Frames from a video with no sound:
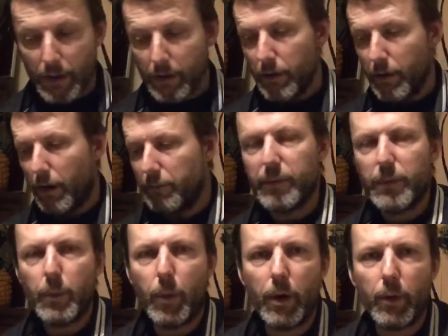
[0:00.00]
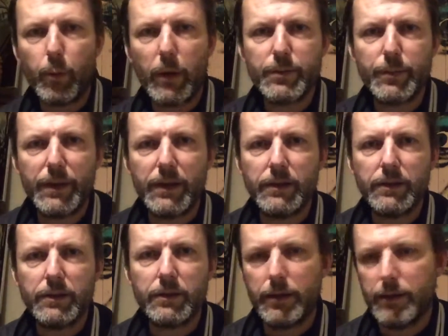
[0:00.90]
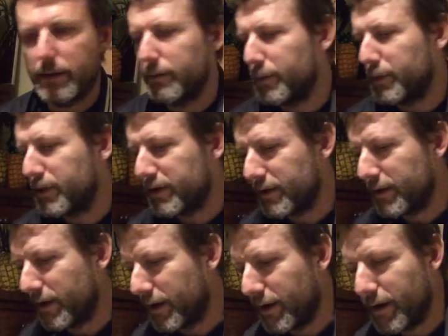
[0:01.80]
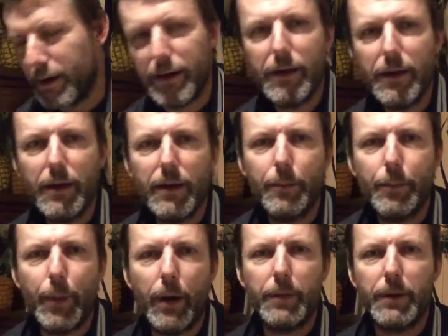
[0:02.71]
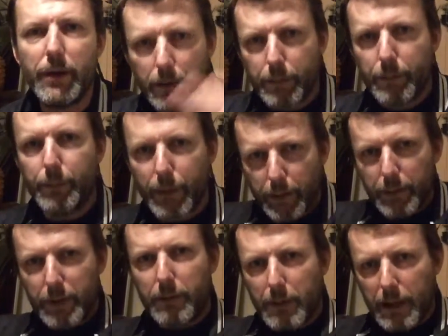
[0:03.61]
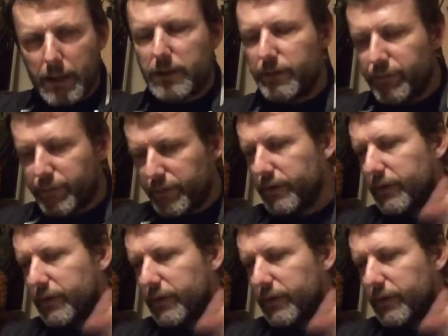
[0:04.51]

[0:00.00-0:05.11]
I'm from the Wild West Midlands, which is Birmingham. Birmingham massive.